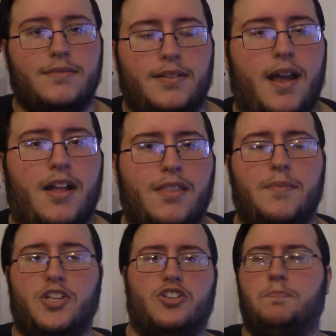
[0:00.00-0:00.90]
Yeah, let
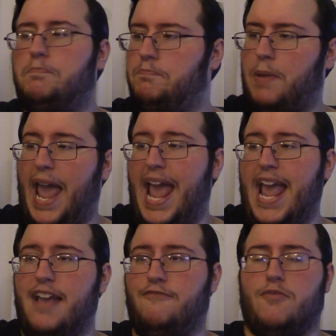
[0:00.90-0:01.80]
me just
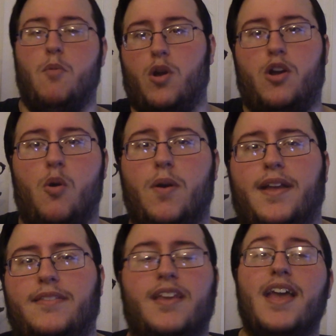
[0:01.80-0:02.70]
pay for more
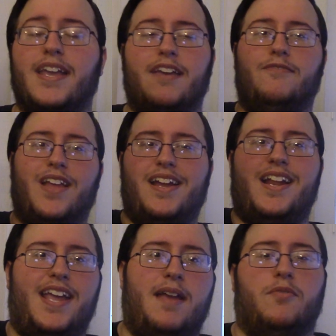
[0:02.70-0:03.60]
coins, give
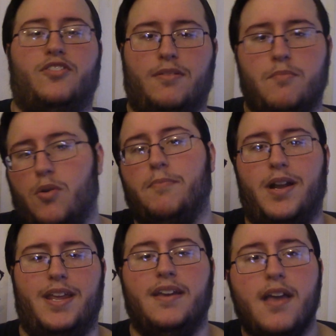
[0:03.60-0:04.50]
99 Gamers some more
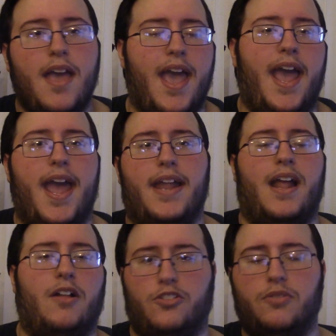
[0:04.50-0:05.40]
money, and
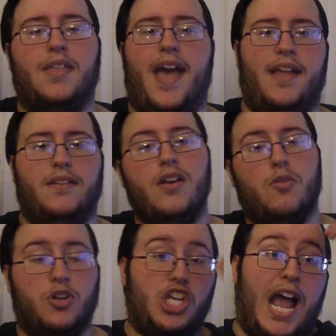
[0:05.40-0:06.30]
I'll do that.
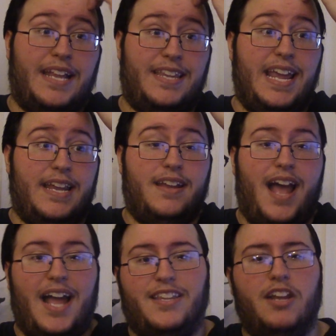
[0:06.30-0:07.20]
Which I did.
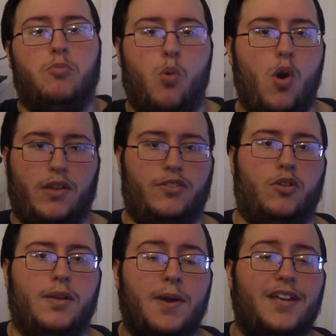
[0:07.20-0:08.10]
I did once,
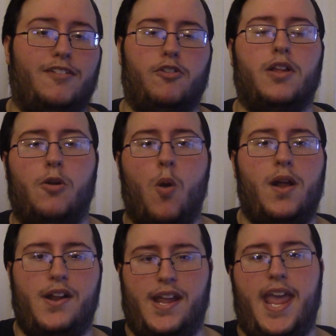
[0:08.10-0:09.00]
only because I really
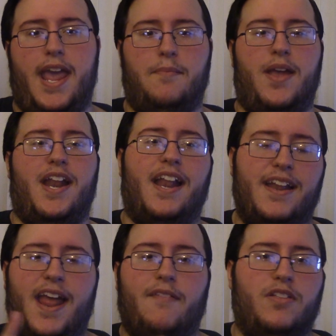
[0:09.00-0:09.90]
wanted a game and I
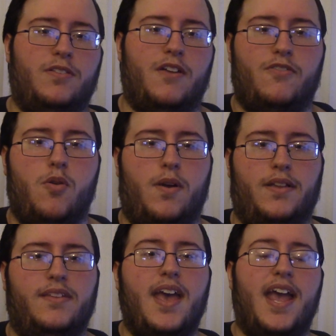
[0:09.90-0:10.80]
didn't have enough
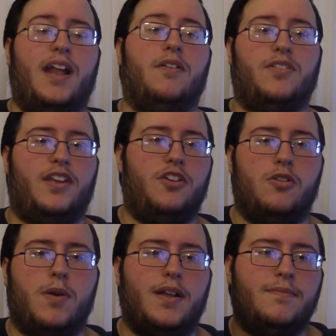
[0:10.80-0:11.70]
coins. And I was like, you
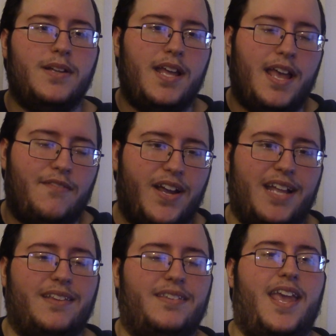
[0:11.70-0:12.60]
know what? If I
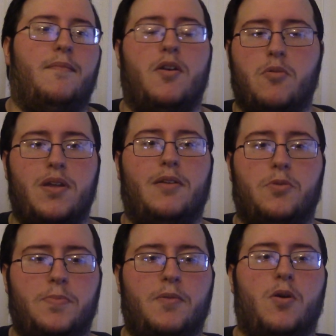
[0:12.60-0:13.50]
get this game, it, it
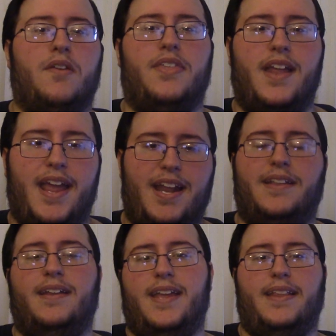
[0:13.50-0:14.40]
would be worth it. And I
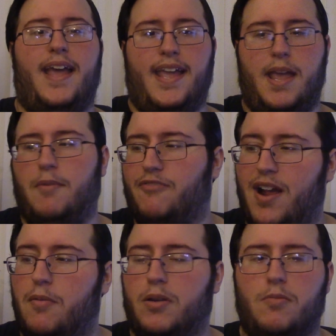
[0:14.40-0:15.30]
did get that game. I
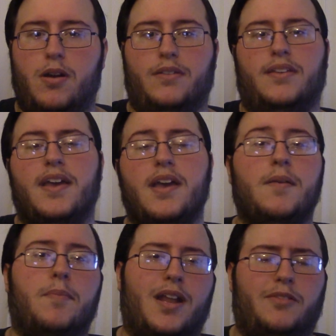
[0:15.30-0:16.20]
forgot what it was,
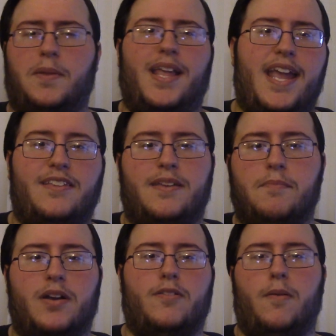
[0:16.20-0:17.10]
but I spent like 18
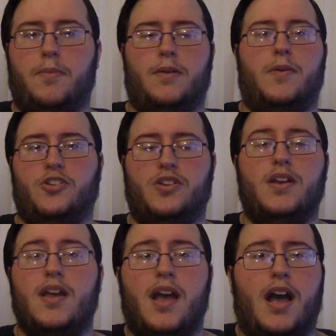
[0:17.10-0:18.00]
bucks on pretty much
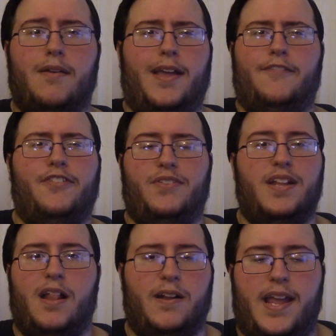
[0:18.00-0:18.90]
uh, like a
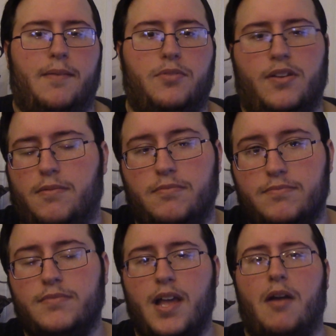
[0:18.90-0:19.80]
$50 game. So
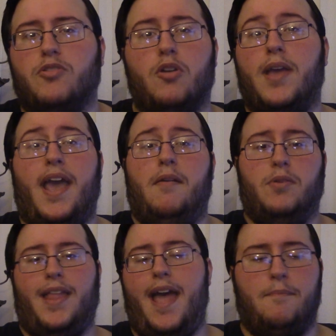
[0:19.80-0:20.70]
I was okay
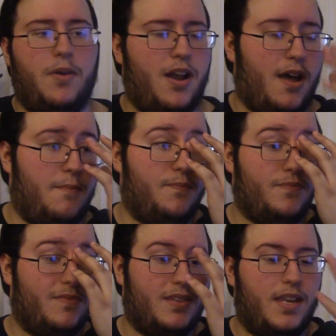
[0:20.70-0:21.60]
with that. But, um,
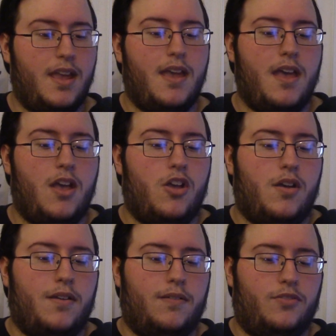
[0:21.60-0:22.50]

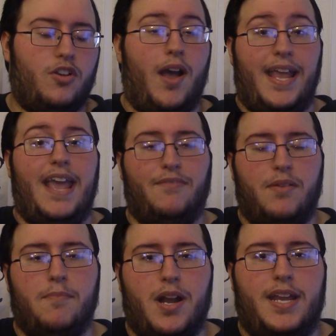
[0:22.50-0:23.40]
so I gave
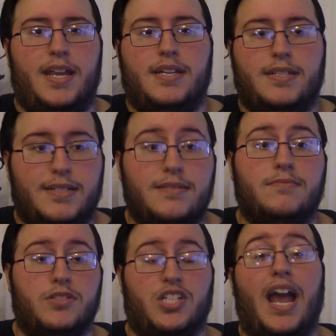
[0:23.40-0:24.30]
them money,
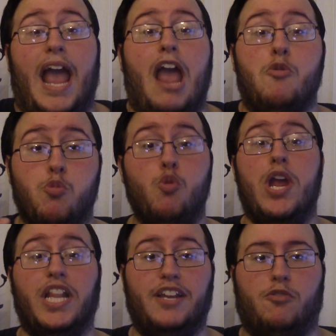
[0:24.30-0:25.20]
which I, I really